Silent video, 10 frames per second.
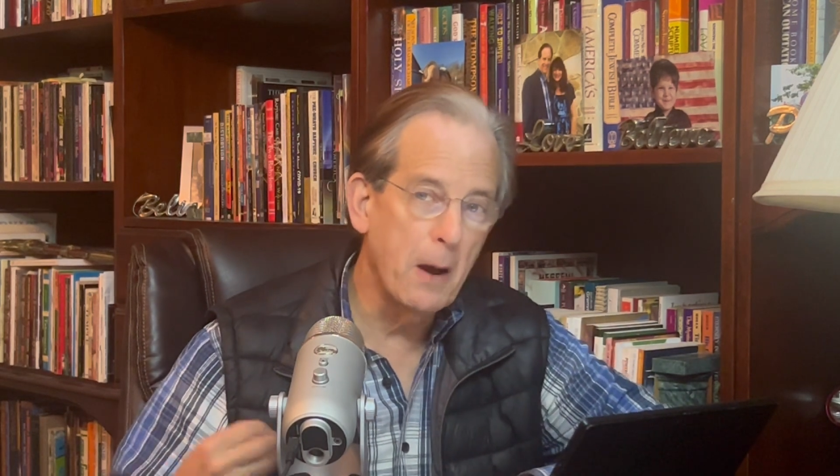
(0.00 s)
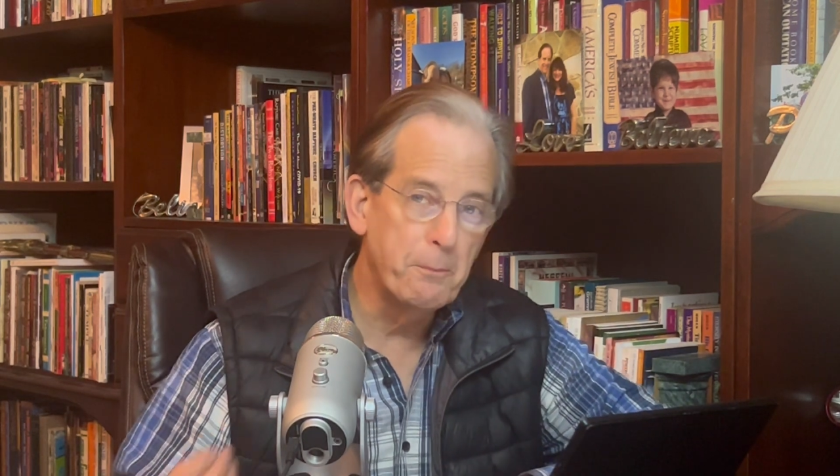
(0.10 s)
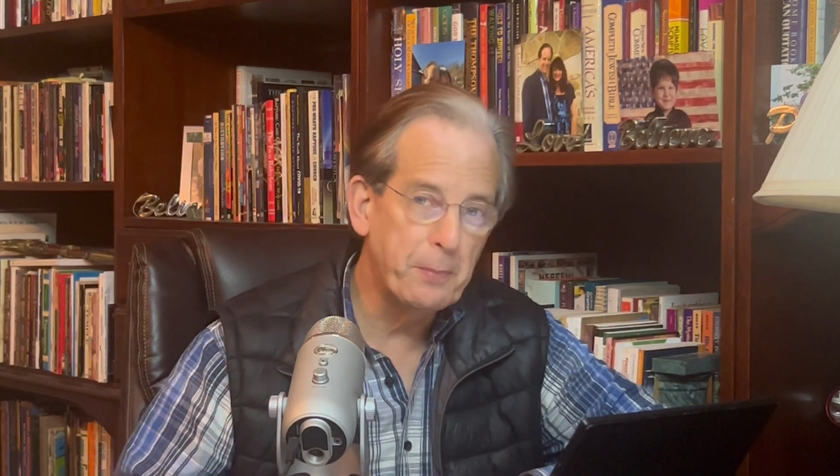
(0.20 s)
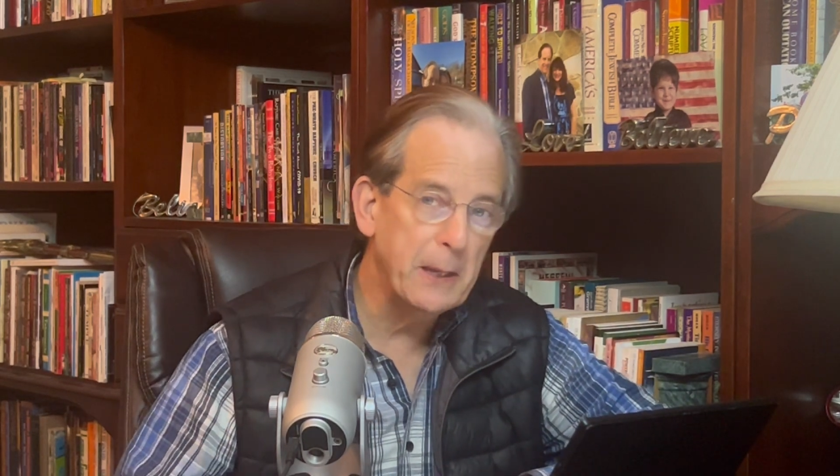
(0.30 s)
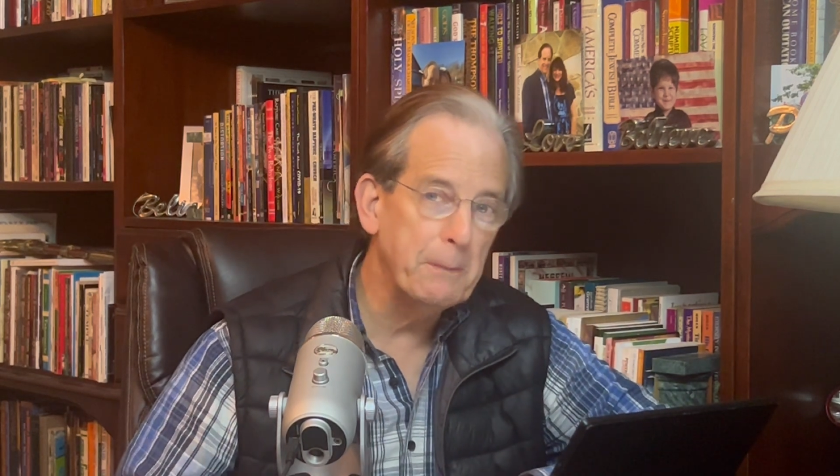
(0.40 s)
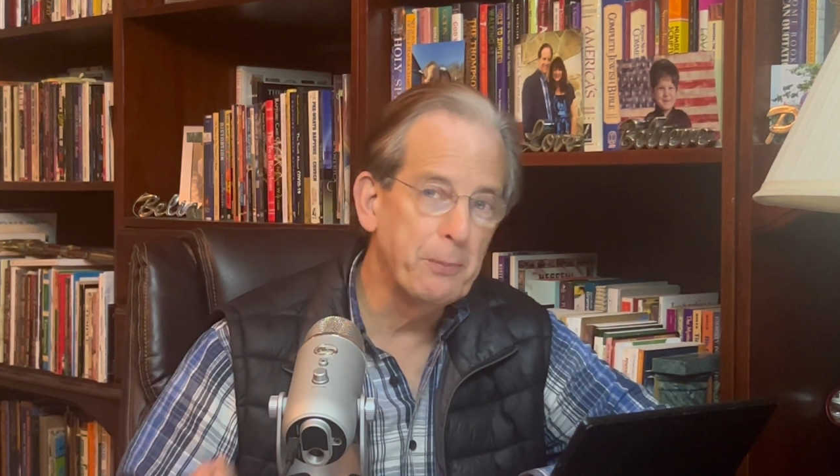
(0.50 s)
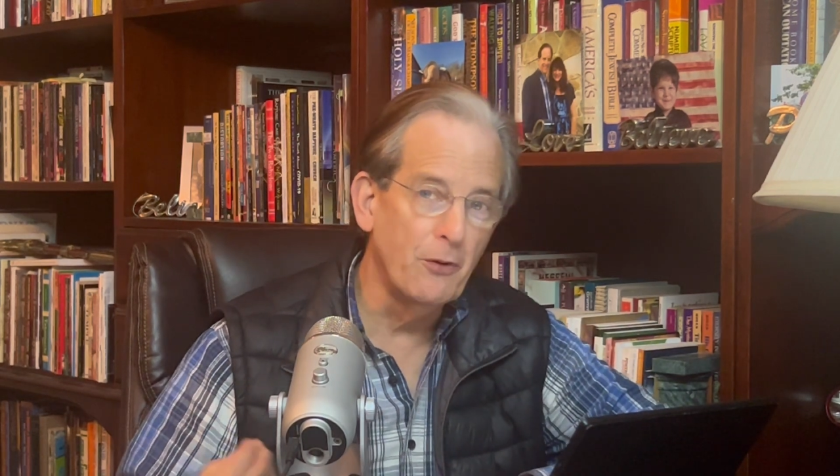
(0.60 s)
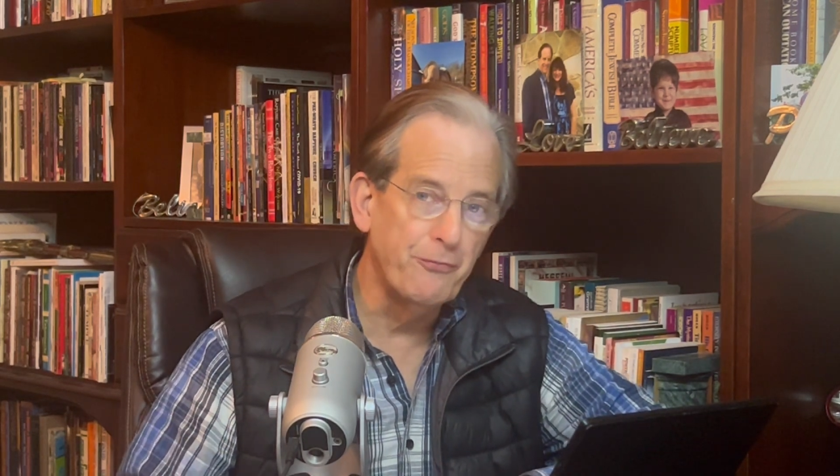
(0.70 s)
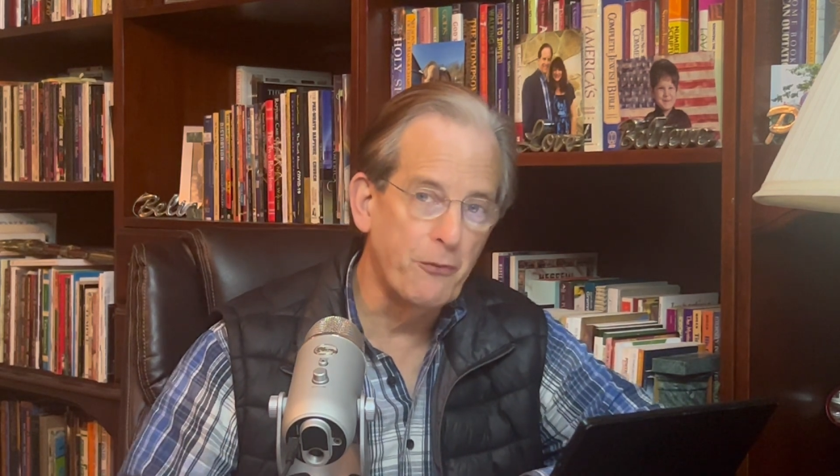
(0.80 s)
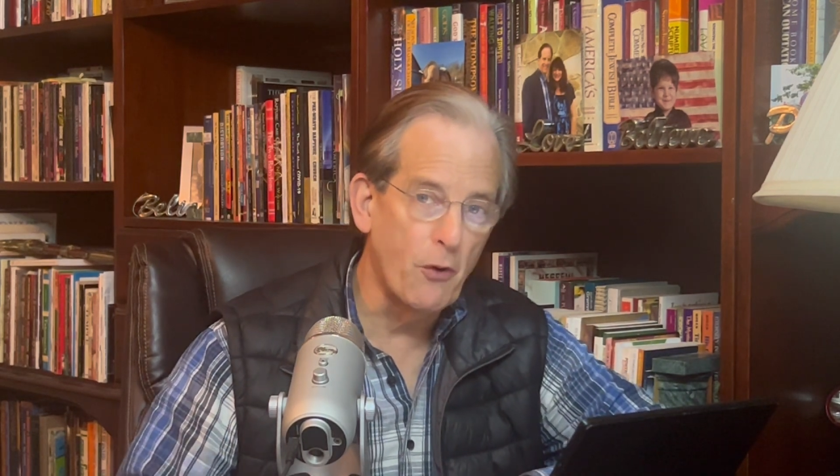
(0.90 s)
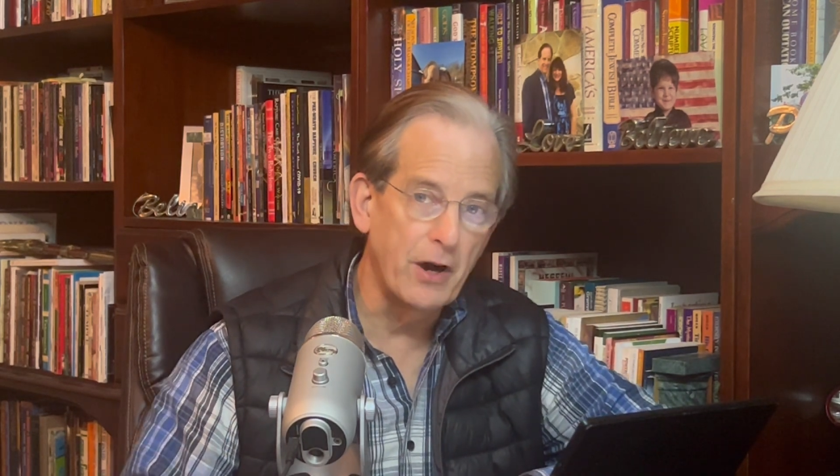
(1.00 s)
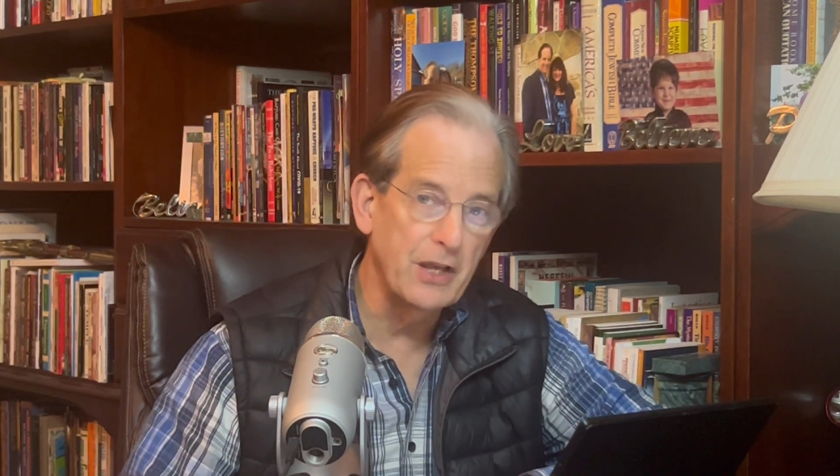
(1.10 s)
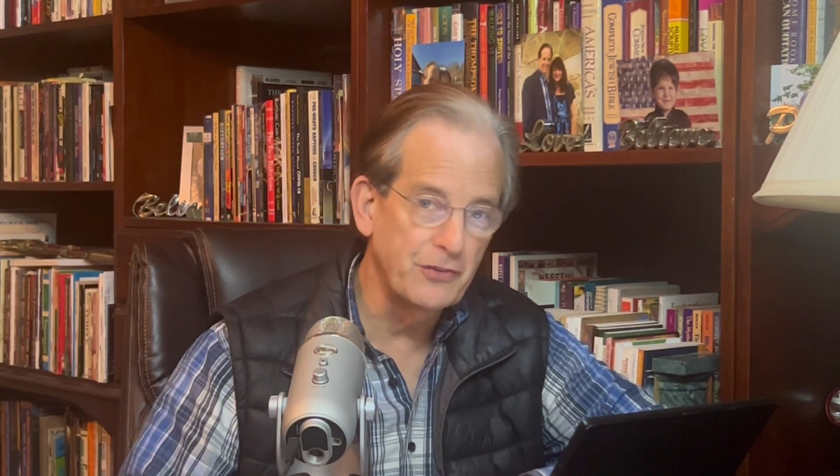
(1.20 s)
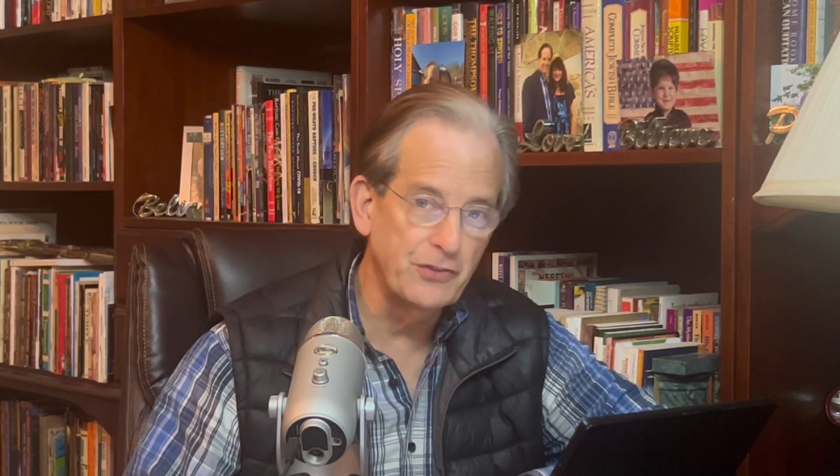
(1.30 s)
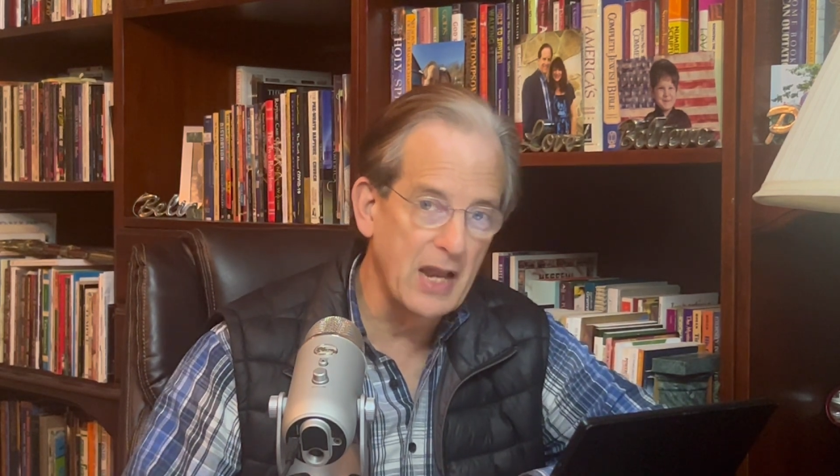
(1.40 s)
a people for
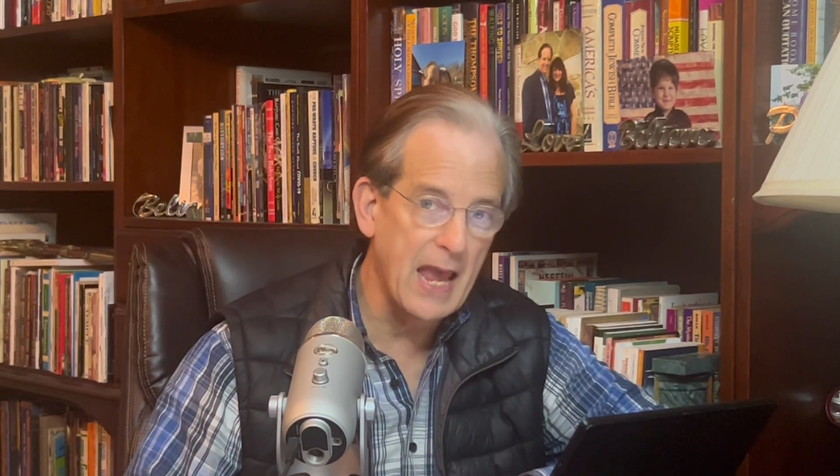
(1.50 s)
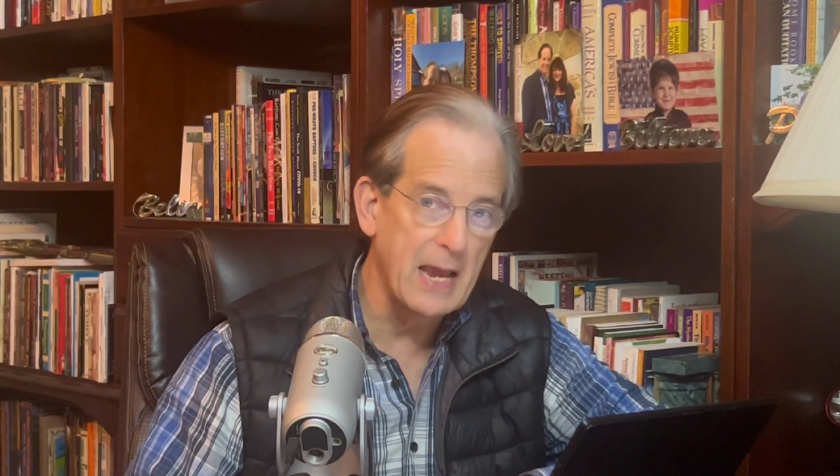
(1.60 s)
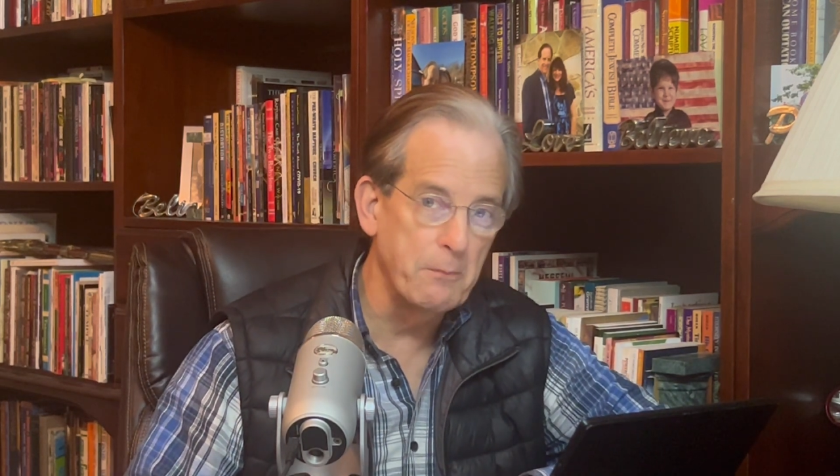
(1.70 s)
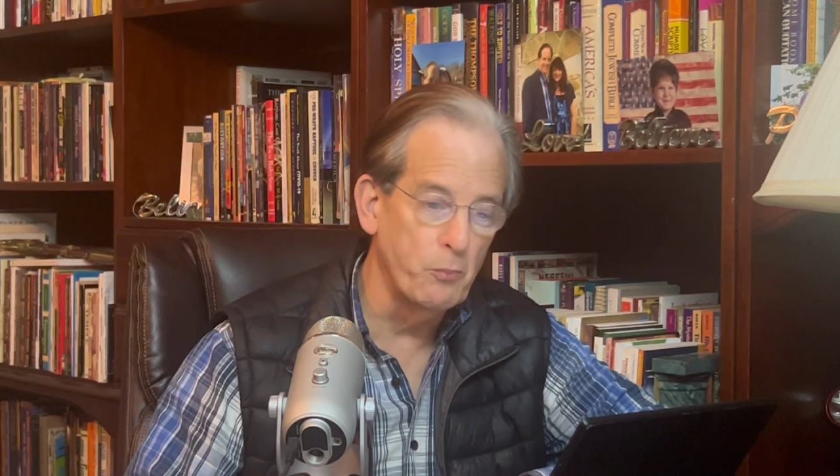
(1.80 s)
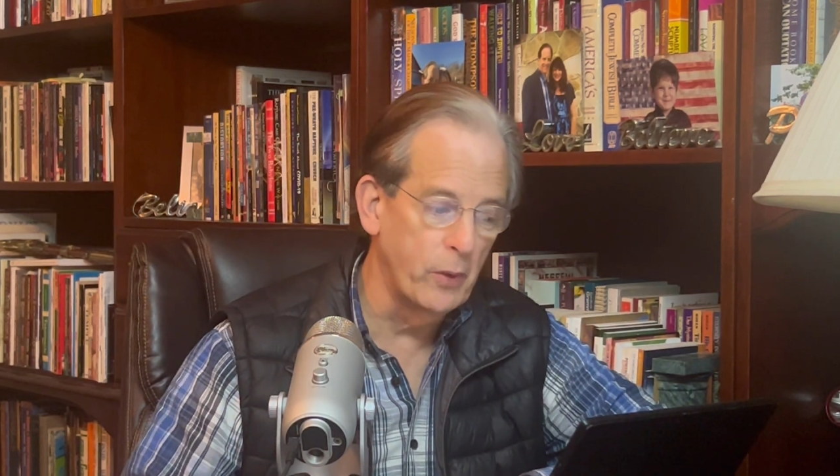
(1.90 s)
his name,